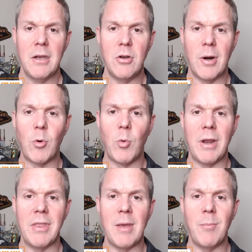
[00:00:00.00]
Number one
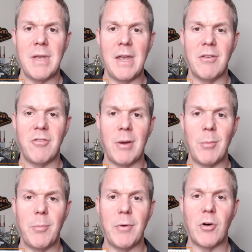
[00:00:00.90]
in the NBA this year.
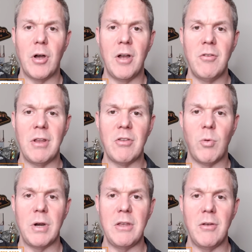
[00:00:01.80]
I'm up over
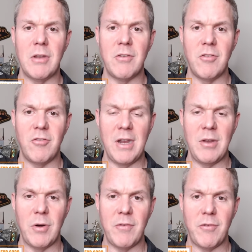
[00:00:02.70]
120 units since
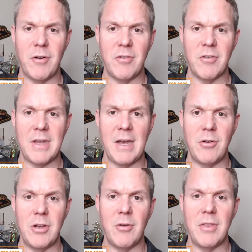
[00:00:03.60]
January 1st this
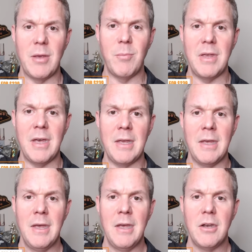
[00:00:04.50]
calendar year in the NBA
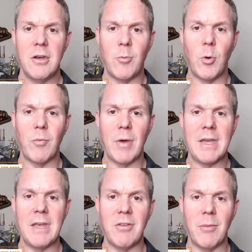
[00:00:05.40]
number one
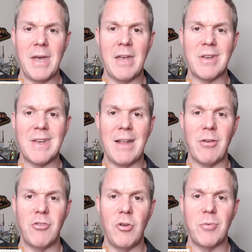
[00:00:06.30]
rankings in the past in
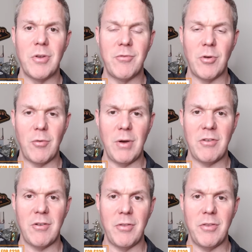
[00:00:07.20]
college hoops, off to a
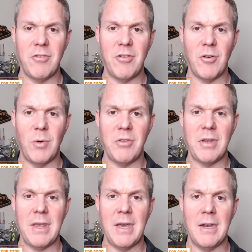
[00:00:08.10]
great start this year once
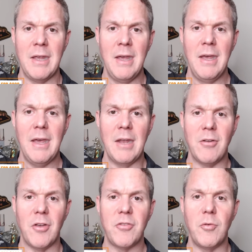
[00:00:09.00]
again, and
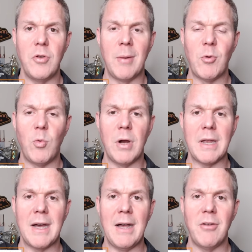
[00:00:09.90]
also number one
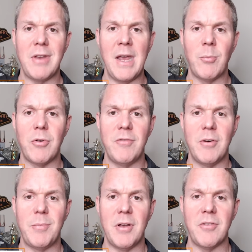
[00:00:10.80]
college and pro
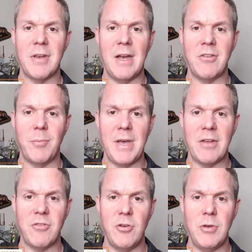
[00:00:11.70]
football sides the
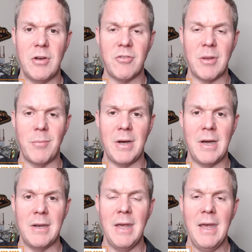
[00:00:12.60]
past two years
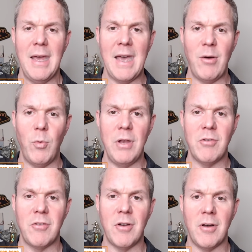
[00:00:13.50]
combined at
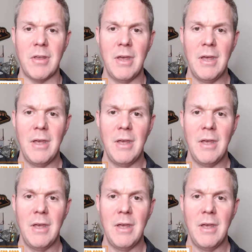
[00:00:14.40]
Wager Talk.